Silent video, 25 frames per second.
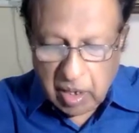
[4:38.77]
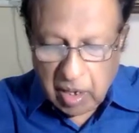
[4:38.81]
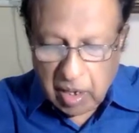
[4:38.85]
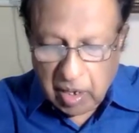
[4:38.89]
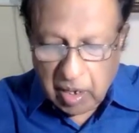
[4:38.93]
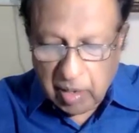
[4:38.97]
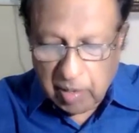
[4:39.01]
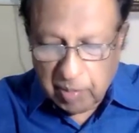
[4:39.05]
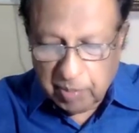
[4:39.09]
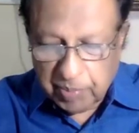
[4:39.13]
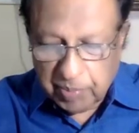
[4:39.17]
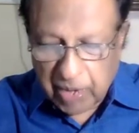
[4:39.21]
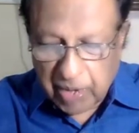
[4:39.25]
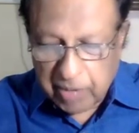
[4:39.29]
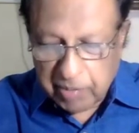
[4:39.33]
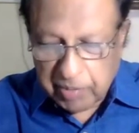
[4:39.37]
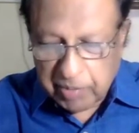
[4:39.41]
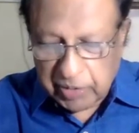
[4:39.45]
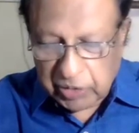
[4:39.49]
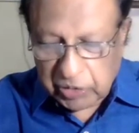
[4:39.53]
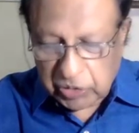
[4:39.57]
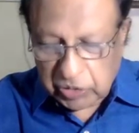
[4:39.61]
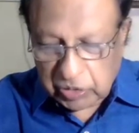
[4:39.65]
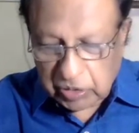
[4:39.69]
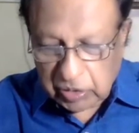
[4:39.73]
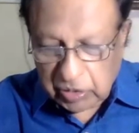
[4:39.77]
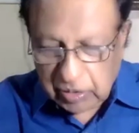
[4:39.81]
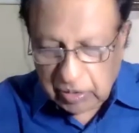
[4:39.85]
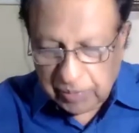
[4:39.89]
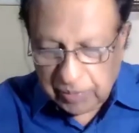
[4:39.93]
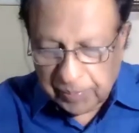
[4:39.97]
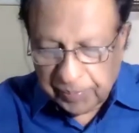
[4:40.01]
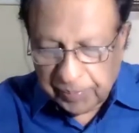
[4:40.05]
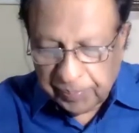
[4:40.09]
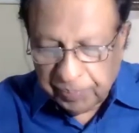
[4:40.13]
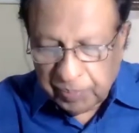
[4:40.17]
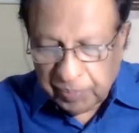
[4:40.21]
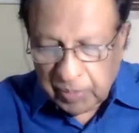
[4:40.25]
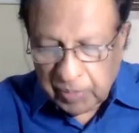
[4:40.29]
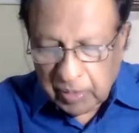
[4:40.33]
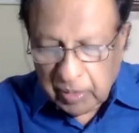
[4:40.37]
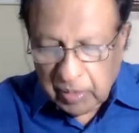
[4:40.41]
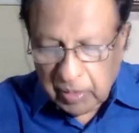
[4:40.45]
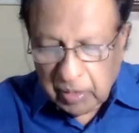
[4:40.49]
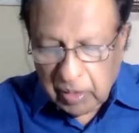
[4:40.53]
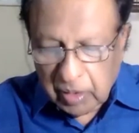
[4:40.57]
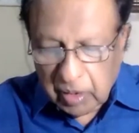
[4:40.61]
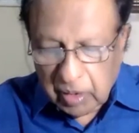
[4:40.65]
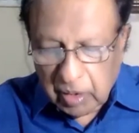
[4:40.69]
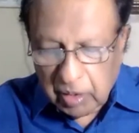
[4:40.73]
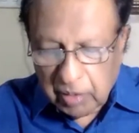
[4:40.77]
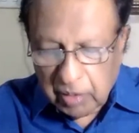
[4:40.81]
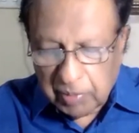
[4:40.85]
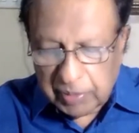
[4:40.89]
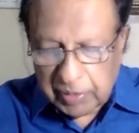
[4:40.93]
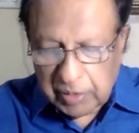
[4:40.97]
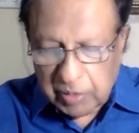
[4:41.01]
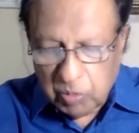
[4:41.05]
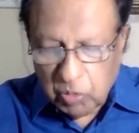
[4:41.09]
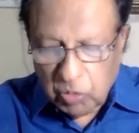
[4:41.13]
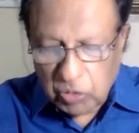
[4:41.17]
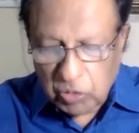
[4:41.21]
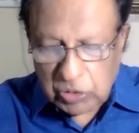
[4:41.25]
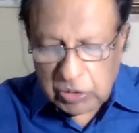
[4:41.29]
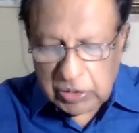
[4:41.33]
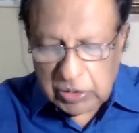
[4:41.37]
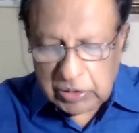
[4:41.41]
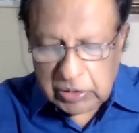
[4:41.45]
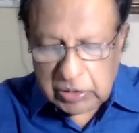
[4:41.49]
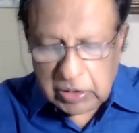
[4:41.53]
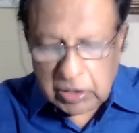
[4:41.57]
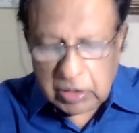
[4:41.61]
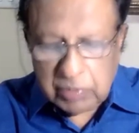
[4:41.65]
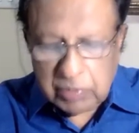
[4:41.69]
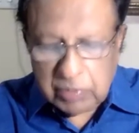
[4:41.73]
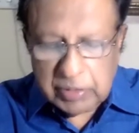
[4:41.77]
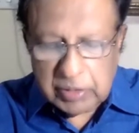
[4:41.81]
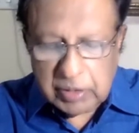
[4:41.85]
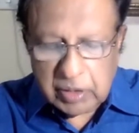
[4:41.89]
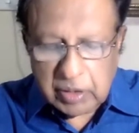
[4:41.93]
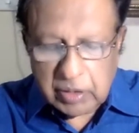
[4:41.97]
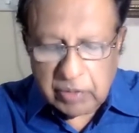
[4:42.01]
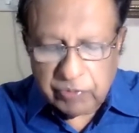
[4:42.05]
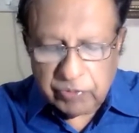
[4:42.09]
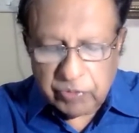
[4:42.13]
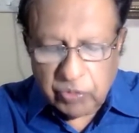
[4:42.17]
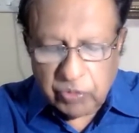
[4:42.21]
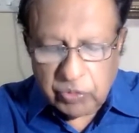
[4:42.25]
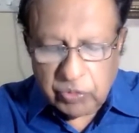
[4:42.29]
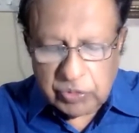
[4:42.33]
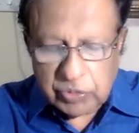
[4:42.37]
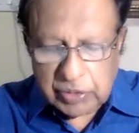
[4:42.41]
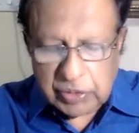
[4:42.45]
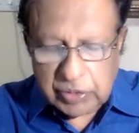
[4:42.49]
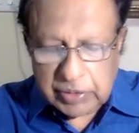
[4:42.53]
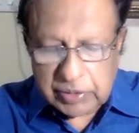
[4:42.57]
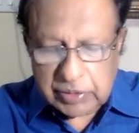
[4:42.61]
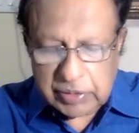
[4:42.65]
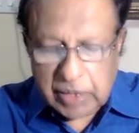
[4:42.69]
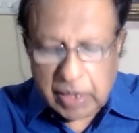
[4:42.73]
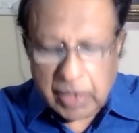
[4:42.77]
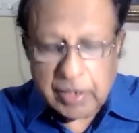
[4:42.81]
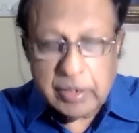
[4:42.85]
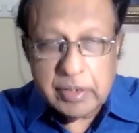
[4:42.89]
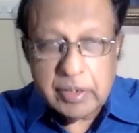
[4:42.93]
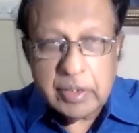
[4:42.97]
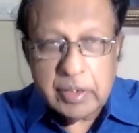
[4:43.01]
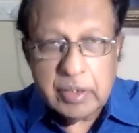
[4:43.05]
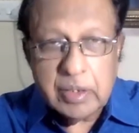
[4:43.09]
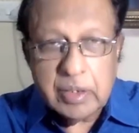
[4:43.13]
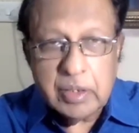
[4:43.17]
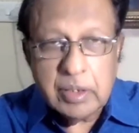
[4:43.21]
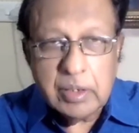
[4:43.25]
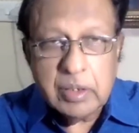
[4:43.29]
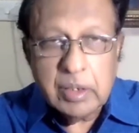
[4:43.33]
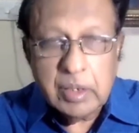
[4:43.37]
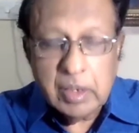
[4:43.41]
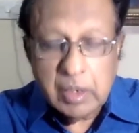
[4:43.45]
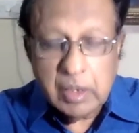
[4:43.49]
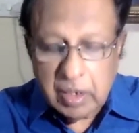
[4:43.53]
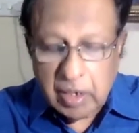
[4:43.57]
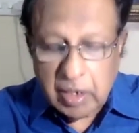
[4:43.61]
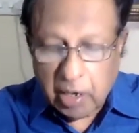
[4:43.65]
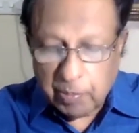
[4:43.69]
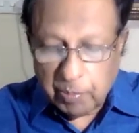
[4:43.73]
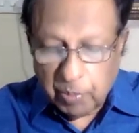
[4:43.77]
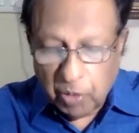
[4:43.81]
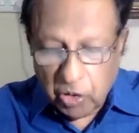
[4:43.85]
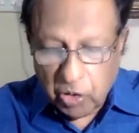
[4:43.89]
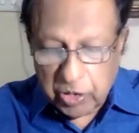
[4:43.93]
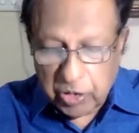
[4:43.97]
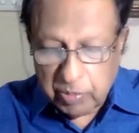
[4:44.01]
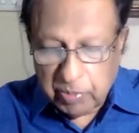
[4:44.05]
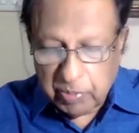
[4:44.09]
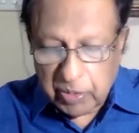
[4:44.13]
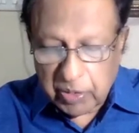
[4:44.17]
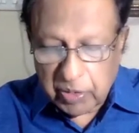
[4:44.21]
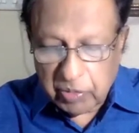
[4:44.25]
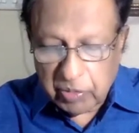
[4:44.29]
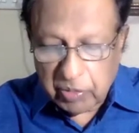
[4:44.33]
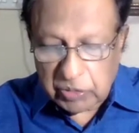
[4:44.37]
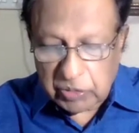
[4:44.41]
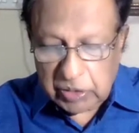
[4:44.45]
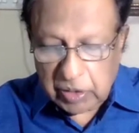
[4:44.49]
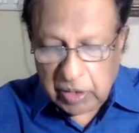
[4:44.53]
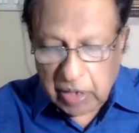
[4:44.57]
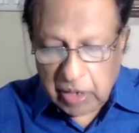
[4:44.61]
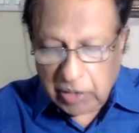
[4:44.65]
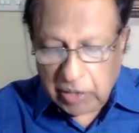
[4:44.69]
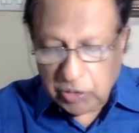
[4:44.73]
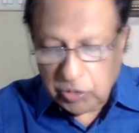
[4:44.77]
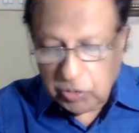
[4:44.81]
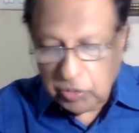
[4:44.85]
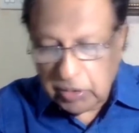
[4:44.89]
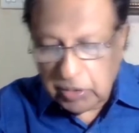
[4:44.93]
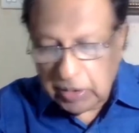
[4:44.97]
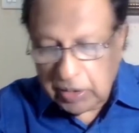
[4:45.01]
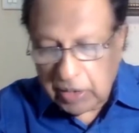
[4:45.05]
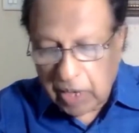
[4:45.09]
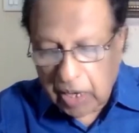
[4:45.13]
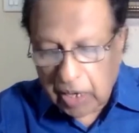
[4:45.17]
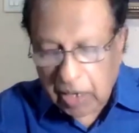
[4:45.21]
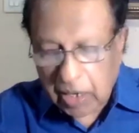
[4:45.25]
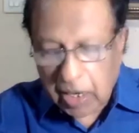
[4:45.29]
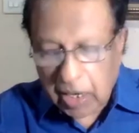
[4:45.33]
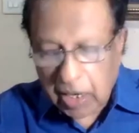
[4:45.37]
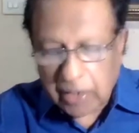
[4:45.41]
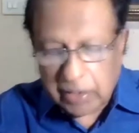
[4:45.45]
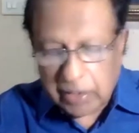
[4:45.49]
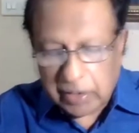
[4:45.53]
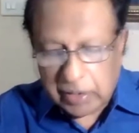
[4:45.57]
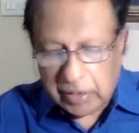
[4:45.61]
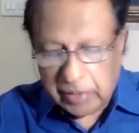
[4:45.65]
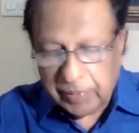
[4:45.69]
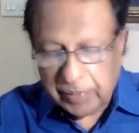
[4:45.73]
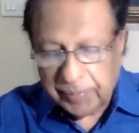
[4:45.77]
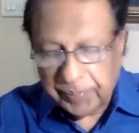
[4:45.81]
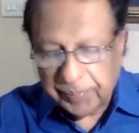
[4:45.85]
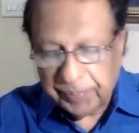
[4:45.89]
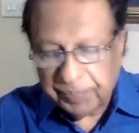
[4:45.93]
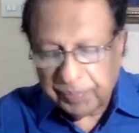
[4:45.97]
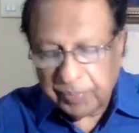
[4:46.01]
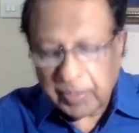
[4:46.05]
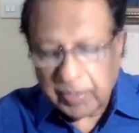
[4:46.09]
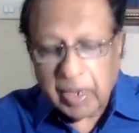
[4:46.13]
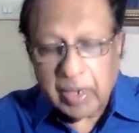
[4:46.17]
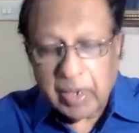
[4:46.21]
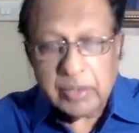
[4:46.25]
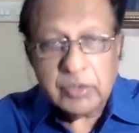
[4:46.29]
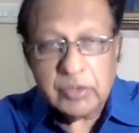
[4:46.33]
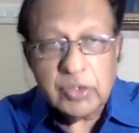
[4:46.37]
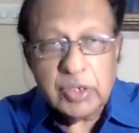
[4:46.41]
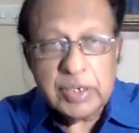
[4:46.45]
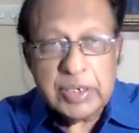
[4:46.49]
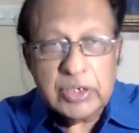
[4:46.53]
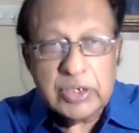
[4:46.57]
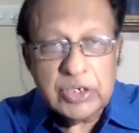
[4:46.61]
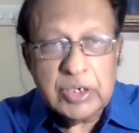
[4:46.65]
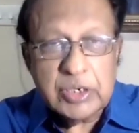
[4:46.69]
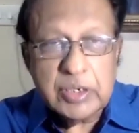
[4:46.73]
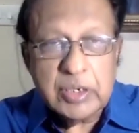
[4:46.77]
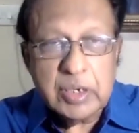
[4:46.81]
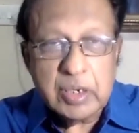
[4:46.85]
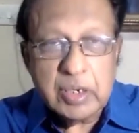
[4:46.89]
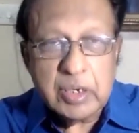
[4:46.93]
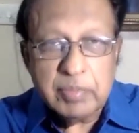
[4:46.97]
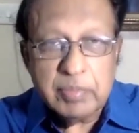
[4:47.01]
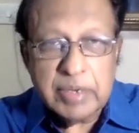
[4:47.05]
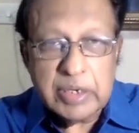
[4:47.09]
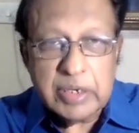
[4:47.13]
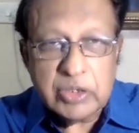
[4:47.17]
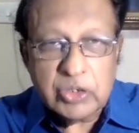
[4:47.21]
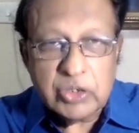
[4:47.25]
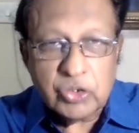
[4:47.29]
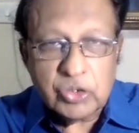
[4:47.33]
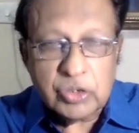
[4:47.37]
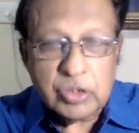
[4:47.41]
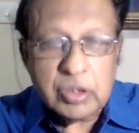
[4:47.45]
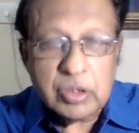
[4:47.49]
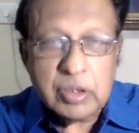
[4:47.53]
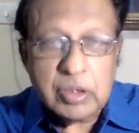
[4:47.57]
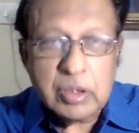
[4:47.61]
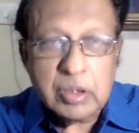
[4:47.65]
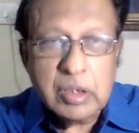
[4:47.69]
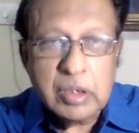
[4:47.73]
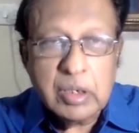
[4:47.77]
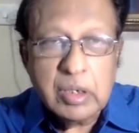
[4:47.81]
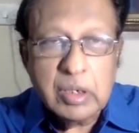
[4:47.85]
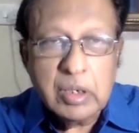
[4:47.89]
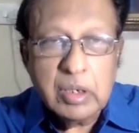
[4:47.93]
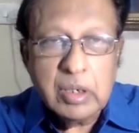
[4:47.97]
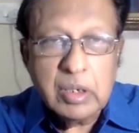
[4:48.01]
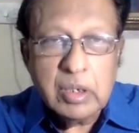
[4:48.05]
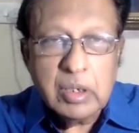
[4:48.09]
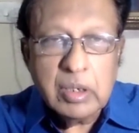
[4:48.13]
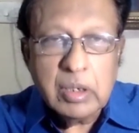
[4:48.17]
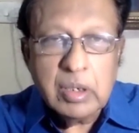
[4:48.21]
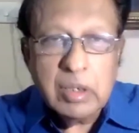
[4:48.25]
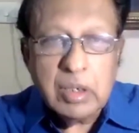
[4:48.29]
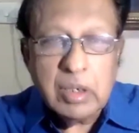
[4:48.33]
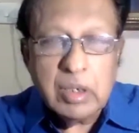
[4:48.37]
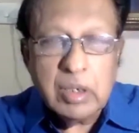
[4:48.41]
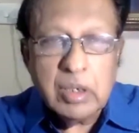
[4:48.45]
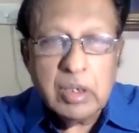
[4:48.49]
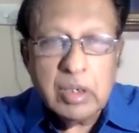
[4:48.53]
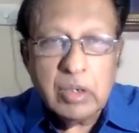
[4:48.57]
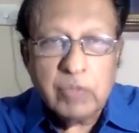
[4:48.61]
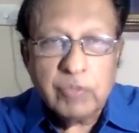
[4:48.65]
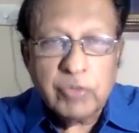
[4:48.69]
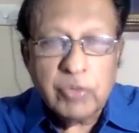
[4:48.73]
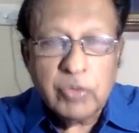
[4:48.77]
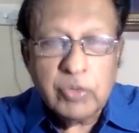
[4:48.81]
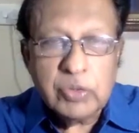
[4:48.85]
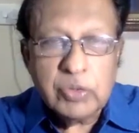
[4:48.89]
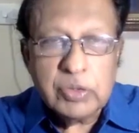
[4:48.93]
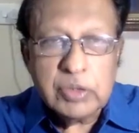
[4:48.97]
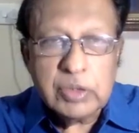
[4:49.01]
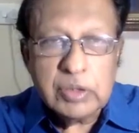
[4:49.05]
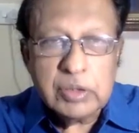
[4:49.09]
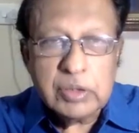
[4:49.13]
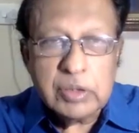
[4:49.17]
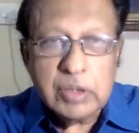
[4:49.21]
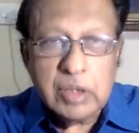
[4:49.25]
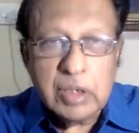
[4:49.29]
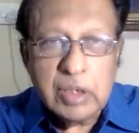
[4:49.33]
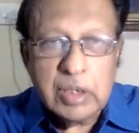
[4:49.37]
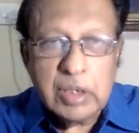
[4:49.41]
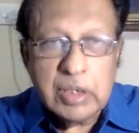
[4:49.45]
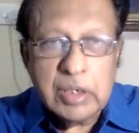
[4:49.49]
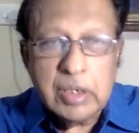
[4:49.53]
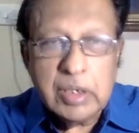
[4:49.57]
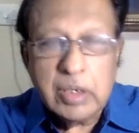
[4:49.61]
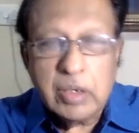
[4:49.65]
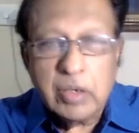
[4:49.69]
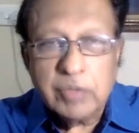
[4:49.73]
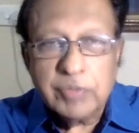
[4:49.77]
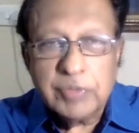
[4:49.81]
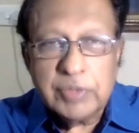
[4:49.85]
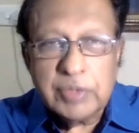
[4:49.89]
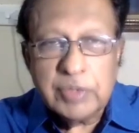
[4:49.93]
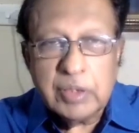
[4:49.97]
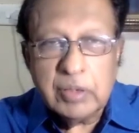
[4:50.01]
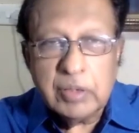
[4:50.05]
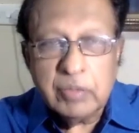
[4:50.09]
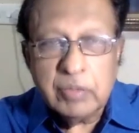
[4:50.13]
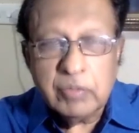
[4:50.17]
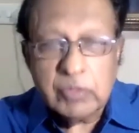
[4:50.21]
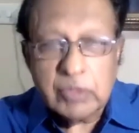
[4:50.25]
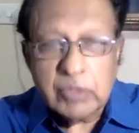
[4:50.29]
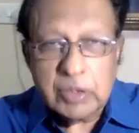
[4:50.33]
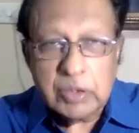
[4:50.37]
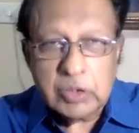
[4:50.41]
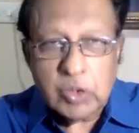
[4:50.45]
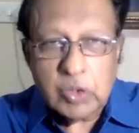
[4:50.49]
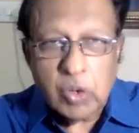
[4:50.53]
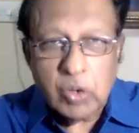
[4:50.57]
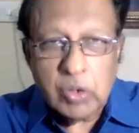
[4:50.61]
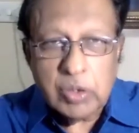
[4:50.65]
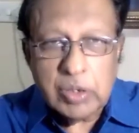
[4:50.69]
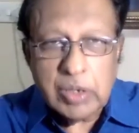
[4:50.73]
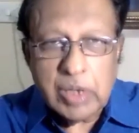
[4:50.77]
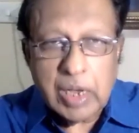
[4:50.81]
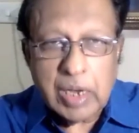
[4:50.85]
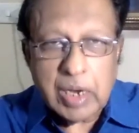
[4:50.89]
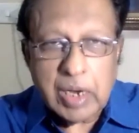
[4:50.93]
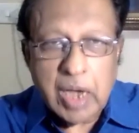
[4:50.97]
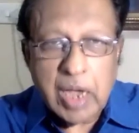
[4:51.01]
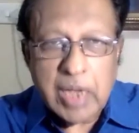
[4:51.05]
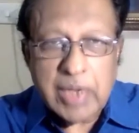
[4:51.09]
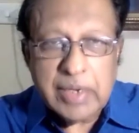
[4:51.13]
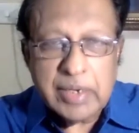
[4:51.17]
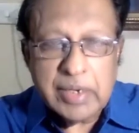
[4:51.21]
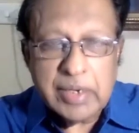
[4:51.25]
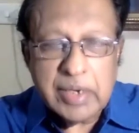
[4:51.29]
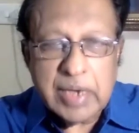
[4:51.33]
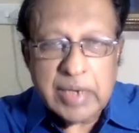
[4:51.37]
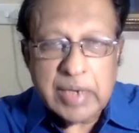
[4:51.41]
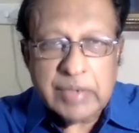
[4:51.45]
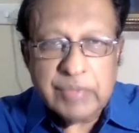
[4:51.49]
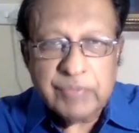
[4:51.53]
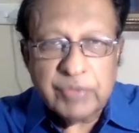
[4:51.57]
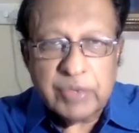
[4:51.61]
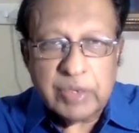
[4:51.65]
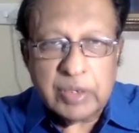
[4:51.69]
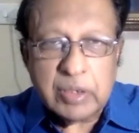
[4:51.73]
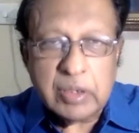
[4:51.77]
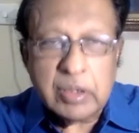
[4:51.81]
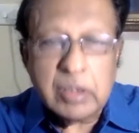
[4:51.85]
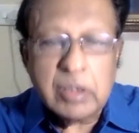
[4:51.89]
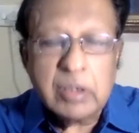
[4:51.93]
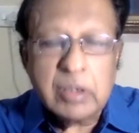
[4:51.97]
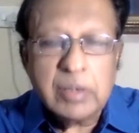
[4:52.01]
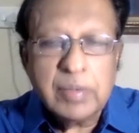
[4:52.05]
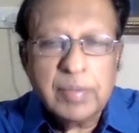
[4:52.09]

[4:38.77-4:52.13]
uh, prime minister. Uh, but the most disturbing thing, of course, is that the appointment of Sirajuddin Haqqani as the interior minister. He, of course, is the leader of the what is called the Haqqani network,